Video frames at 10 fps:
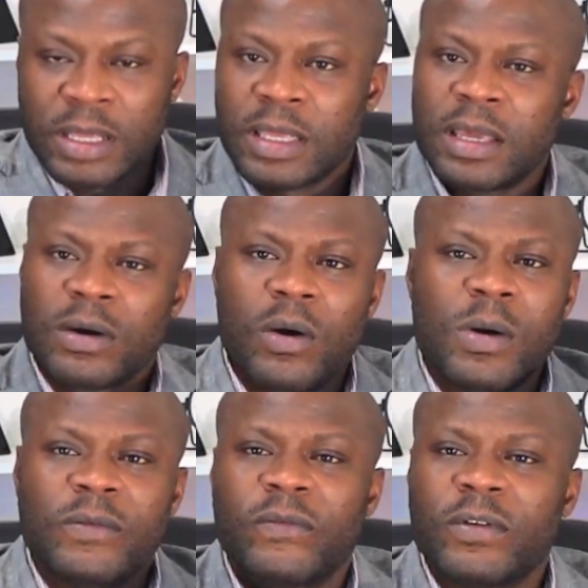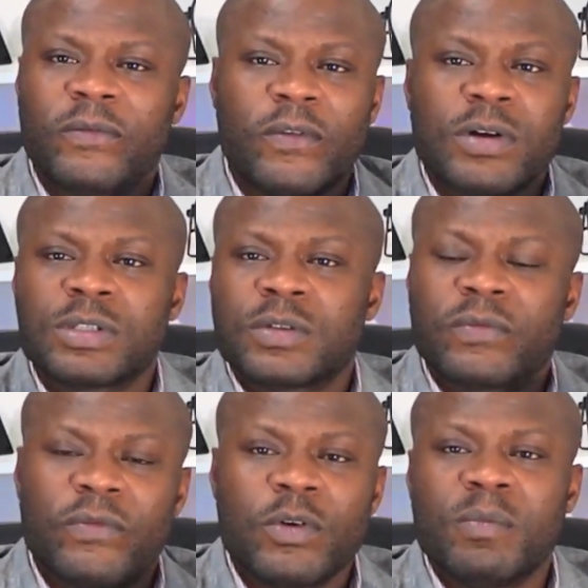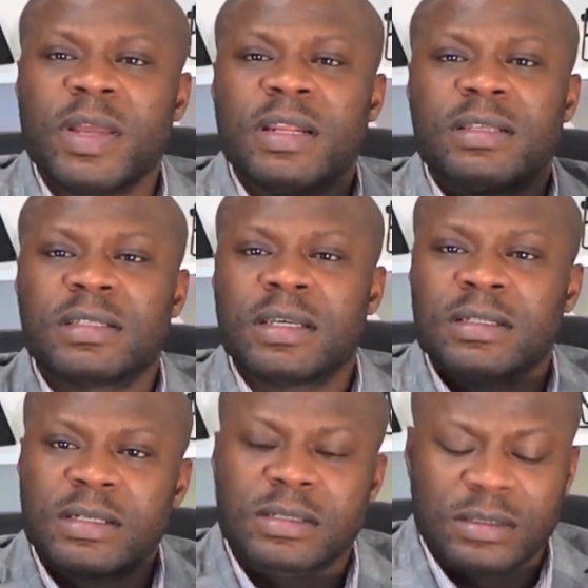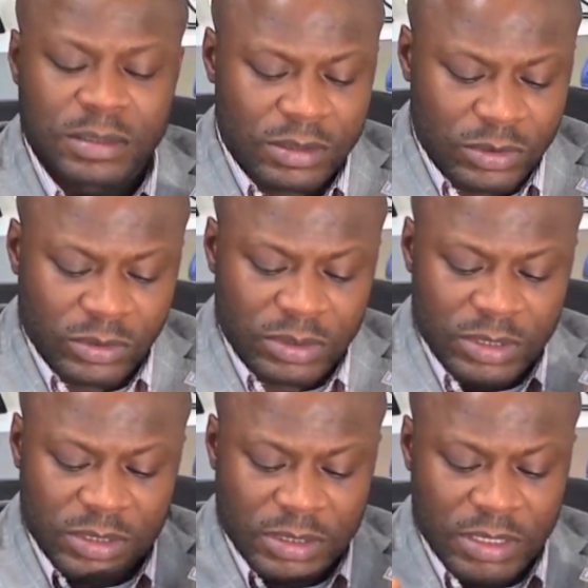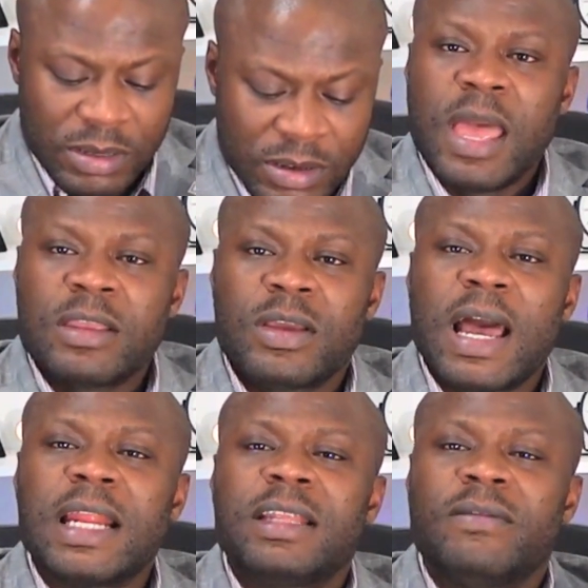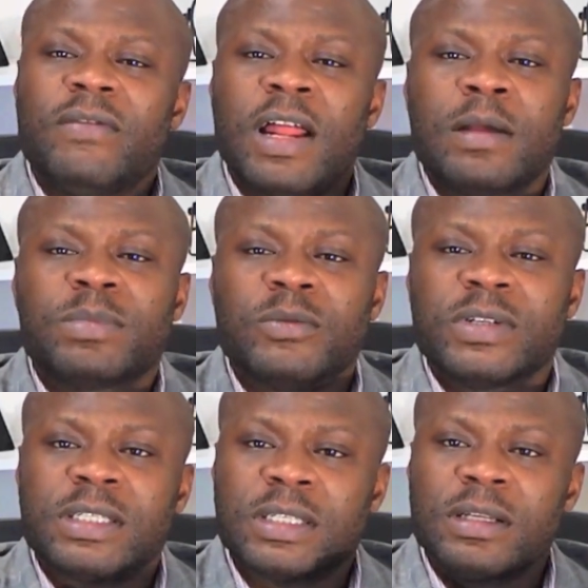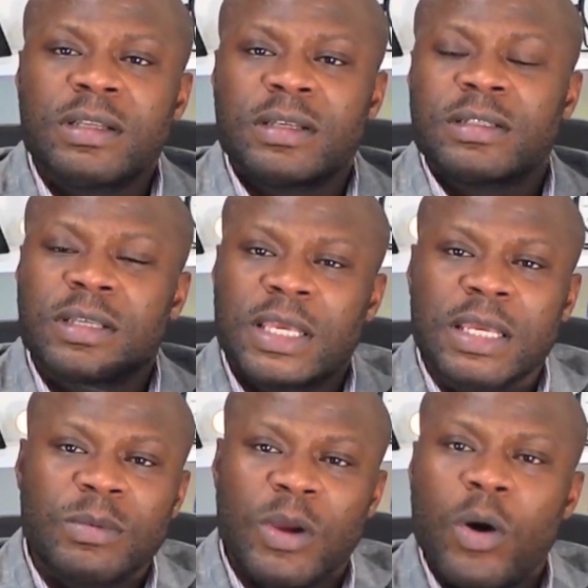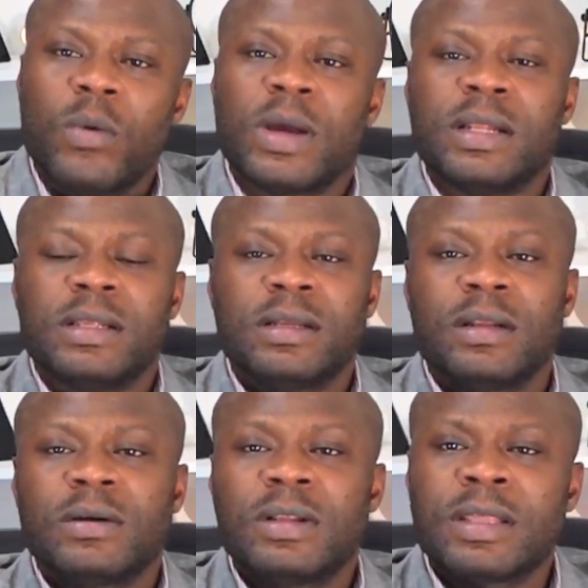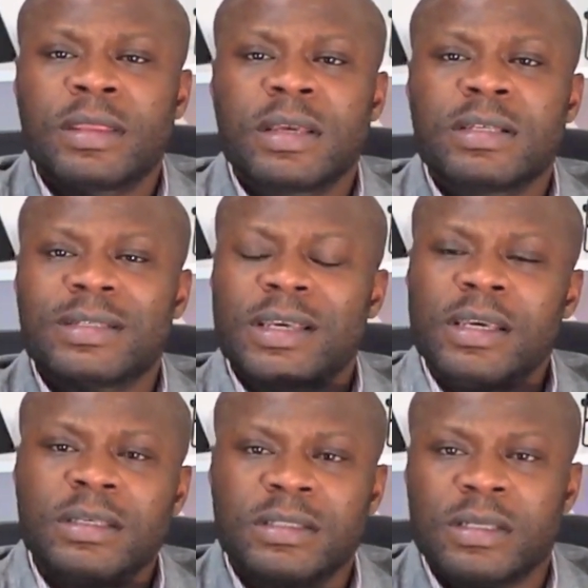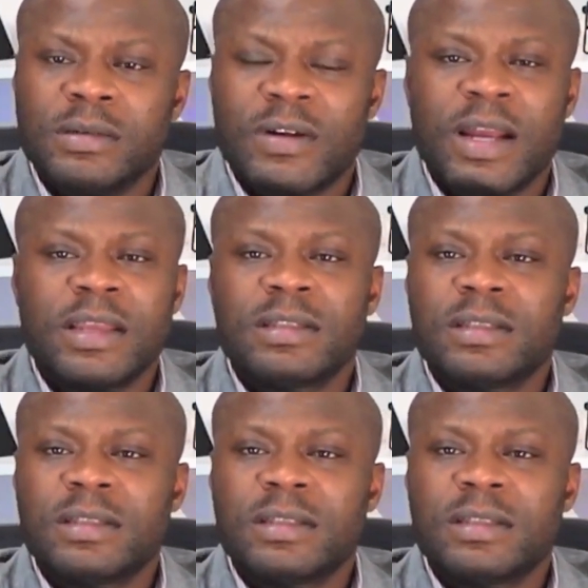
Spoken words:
Get going for the first few minutes and you'll just see, and you gotta develop the resilience to keep going. You know, nothing is easy, right?